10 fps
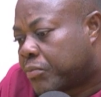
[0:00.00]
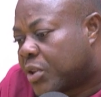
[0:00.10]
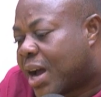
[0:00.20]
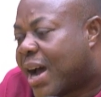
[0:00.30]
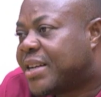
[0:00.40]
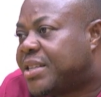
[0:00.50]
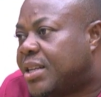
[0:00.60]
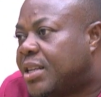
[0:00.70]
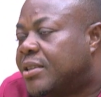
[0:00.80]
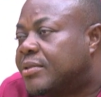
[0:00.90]

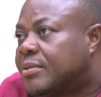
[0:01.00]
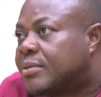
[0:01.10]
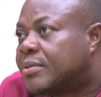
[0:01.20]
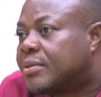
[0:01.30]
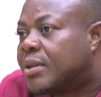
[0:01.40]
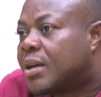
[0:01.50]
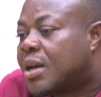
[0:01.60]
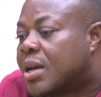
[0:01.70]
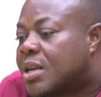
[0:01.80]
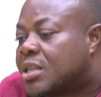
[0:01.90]
ideally
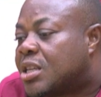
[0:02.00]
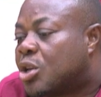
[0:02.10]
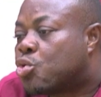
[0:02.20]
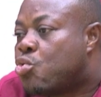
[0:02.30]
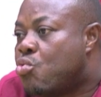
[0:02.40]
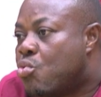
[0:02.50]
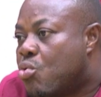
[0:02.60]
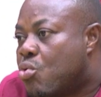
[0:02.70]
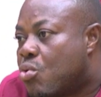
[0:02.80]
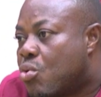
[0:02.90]
say school
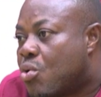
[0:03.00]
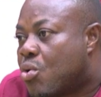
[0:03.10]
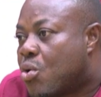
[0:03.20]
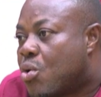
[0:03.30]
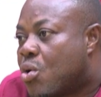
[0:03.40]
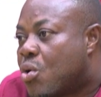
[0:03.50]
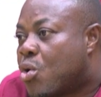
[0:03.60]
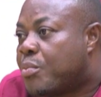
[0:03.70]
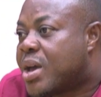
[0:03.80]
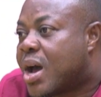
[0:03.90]
power
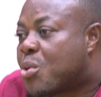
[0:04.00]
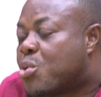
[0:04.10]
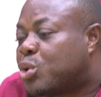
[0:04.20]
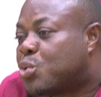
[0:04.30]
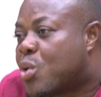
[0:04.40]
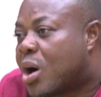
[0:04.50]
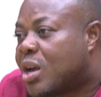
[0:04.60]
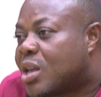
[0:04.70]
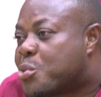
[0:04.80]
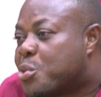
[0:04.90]
obi akwo school
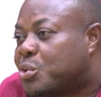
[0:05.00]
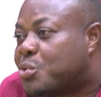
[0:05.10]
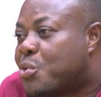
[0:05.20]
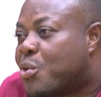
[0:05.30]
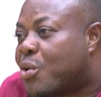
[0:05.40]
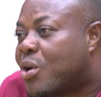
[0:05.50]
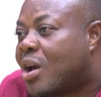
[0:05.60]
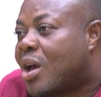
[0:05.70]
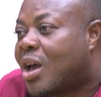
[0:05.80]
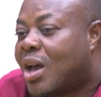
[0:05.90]
ya kwo school no
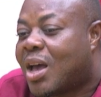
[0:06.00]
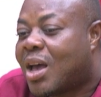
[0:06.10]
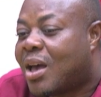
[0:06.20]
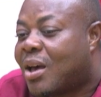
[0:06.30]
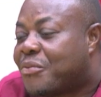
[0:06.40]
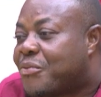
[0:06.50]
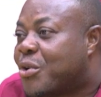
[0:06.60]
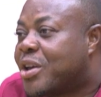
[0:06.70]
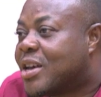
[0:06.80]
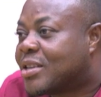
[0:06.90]

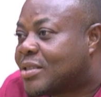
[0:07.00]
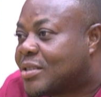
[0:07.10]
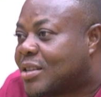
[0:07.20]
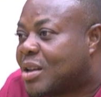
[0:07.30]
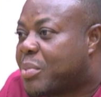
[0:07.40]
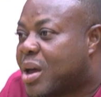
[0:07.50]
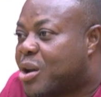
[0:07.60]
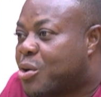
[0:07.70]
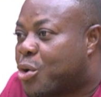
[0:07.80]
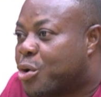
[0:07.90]
4 years
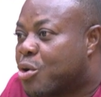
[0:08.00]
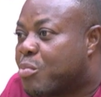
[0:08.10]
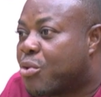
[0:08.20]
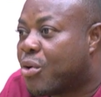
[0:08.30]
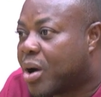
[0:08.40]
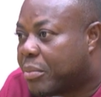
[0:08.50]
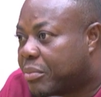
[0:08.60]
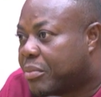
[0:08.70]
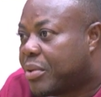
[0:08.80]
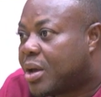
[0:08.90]
depending on your program
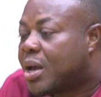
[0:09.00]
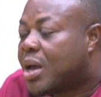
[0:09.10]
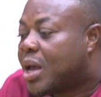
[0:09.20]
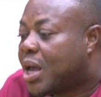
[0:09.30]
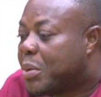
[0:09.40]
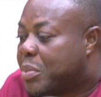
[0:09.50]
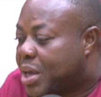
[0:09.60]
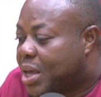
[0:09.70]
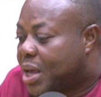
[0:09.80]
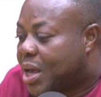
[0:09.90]
e
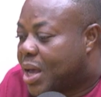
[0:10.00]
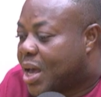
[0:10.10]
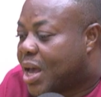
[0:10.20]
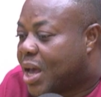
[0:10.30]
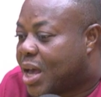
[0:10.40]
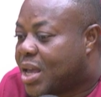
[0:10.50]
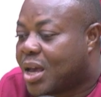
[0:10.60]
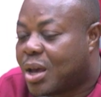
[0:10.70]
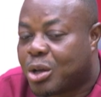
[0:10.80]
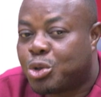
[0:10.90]
bi e
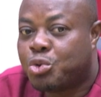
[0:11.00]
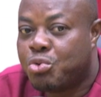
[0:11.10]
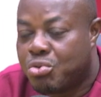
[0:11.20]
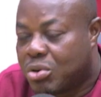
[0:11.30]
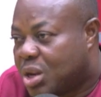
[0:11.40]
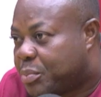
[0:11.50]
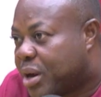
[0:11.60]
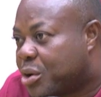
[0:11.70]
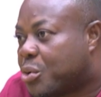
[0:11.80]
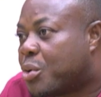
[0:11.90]
year 2
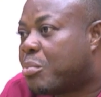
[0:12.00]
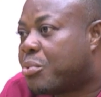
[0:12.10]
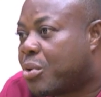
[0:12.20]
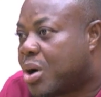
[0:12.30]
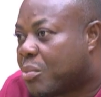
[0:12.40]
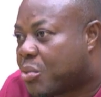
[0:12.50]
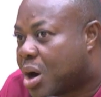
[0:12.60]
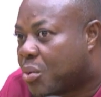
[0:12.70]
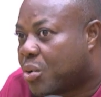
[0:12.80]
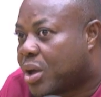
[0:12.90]
depending on program
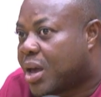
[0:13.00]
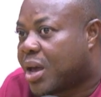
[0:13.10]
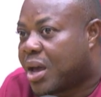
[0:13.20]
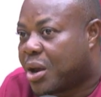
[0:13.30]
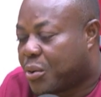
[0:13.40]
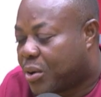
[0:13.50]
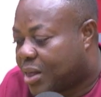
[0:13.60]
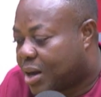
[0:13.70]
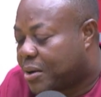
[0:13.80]
kra wo ye and all that